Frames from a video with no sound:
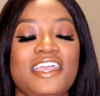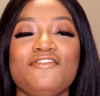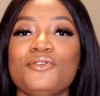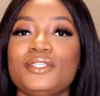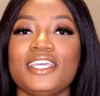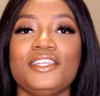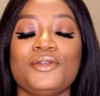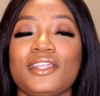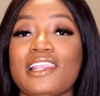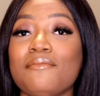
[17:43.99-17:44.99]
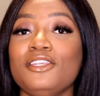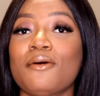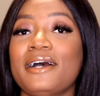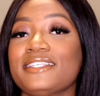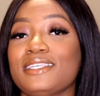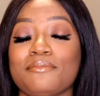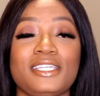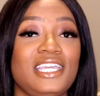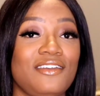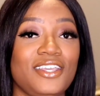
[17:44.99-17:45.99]
If you did, you can let me know by
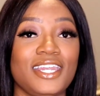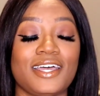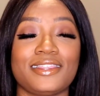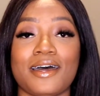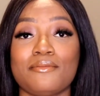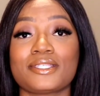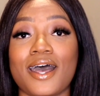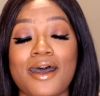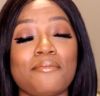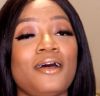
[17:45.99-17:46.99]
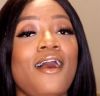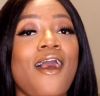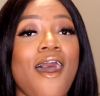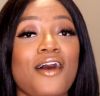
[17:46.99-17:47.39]
simply giving it a thumbs up.